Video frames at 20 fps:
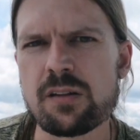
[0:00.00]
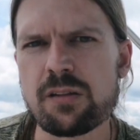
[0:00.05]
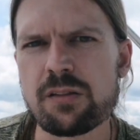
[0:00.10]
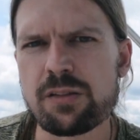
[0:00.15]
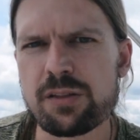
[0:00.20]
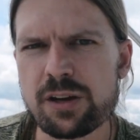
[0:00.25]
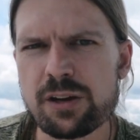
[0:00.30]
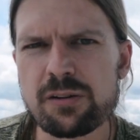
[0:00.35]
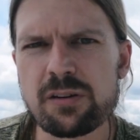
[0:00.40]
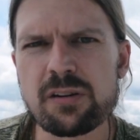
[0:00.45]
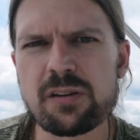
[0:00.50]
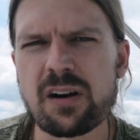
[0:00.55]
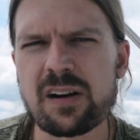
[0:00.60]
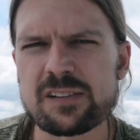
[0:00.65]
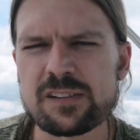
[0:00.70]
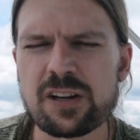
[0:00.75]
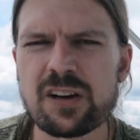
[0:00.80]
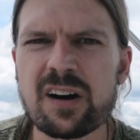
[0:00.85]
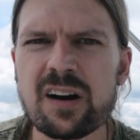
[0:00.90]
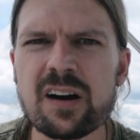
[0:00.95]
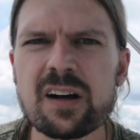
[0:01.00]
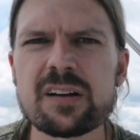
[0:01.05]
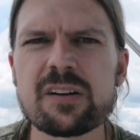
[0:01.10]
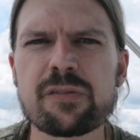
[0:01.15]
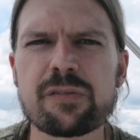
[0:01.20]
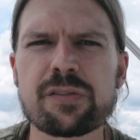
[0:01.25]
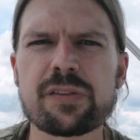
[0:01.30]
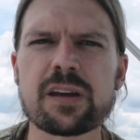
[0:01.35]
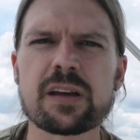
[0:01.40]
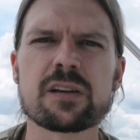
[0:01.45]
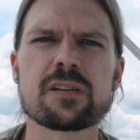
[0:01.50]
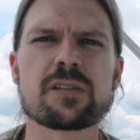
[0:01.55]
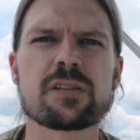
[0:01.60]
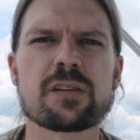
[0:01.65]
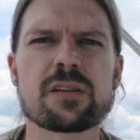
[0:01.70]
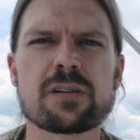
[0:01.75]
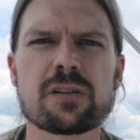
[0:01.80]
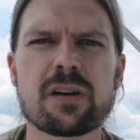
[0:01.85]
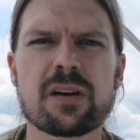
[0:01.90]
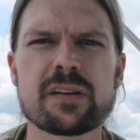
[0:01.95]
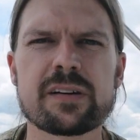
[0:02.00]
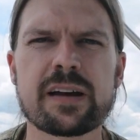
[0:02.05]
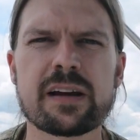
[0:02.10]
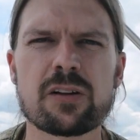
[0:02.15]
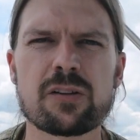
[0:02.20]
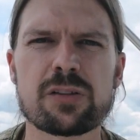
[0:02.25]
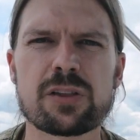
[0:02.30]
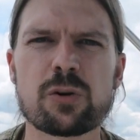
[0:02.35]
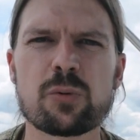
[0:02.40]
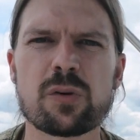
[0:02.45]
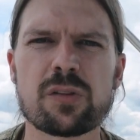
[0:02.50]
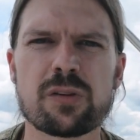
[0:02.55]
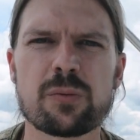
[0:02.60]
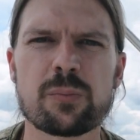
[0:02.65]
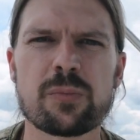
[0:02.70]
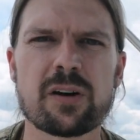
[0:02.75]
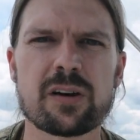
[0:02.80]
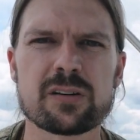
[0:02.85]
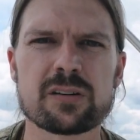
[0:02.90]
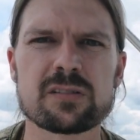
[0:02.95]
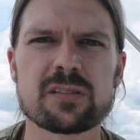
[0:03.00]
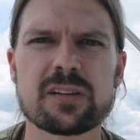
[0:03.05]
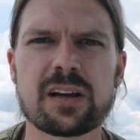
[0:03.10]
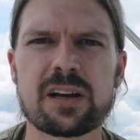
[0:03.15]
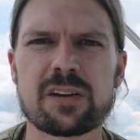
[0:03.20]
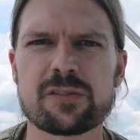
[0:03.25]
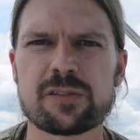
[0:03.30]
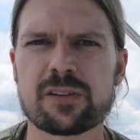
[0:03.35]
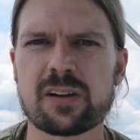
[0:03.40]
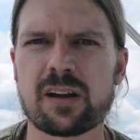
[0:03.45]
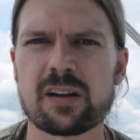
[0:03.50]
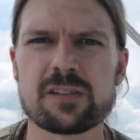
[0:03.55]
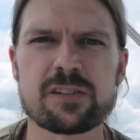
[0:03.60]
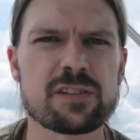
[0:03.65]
there are a ton of things that are unhealthy with a modern lifestyle.